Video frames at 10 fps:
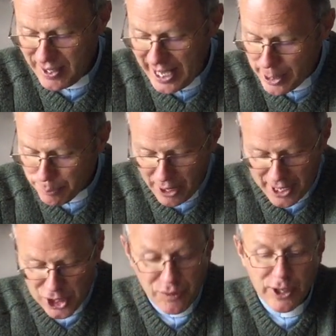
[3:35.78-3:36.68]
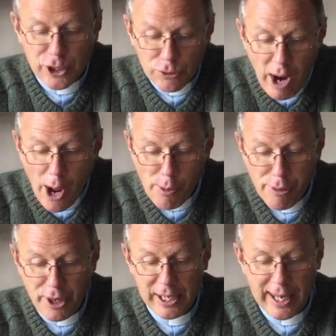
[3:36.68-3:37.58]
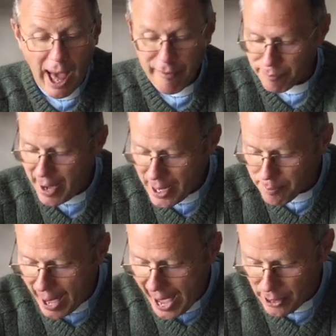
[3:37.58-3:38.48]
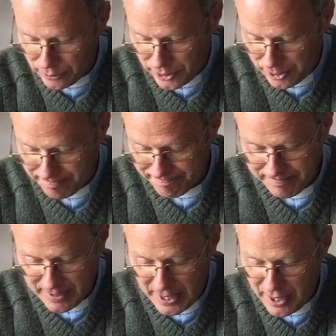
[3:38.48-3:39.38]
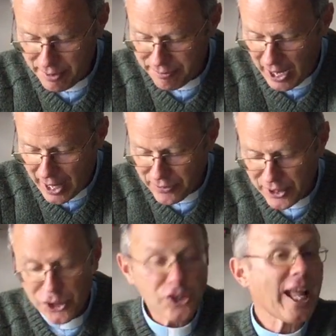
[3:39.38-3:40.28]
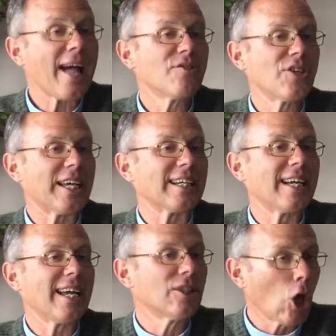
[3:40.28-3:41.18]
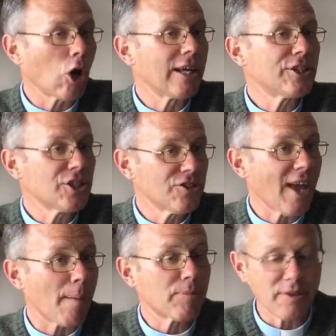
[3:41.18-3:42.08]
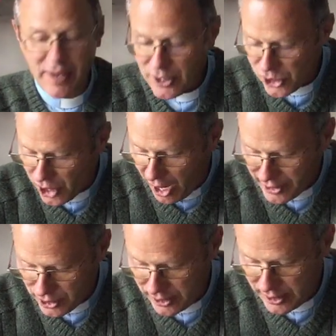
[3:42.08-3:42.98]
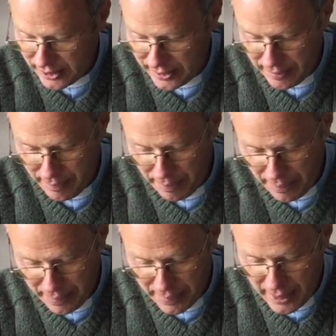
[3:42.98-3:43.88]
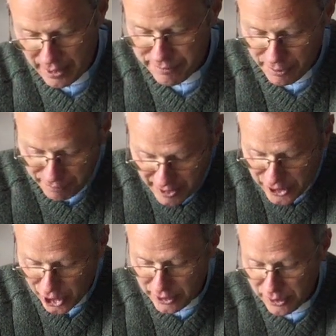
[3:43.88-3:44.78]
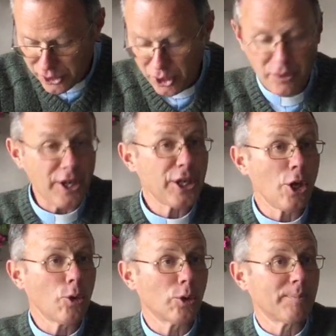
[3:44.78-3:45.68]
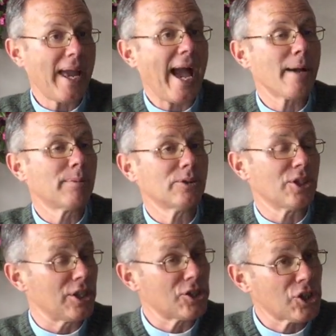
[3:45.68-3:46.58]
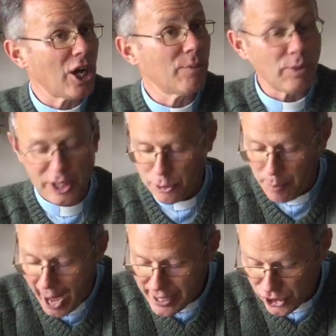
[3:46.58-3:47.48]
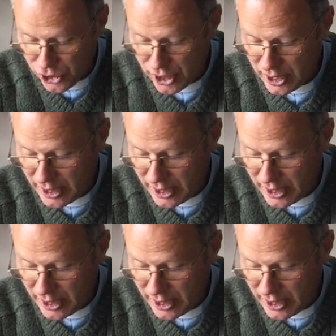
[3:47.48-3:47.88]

He prays for growth that love may abound, for understanding in knowledge and depth of insight, for vision so that you will be able to discern what is best,